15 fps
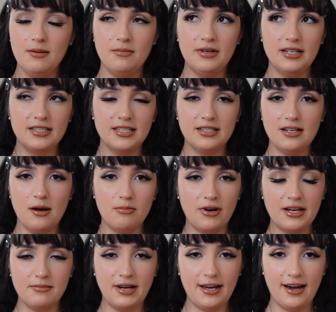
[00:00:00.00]
but it did not
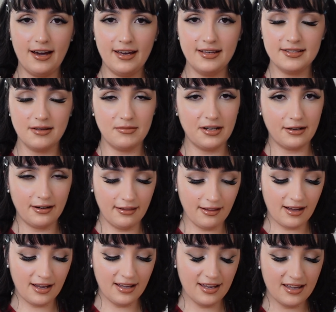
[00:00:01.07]
brighten my eyes, I'm not gonna
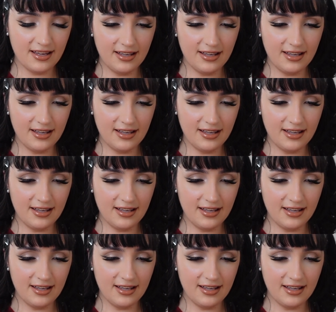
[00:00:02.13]
lie.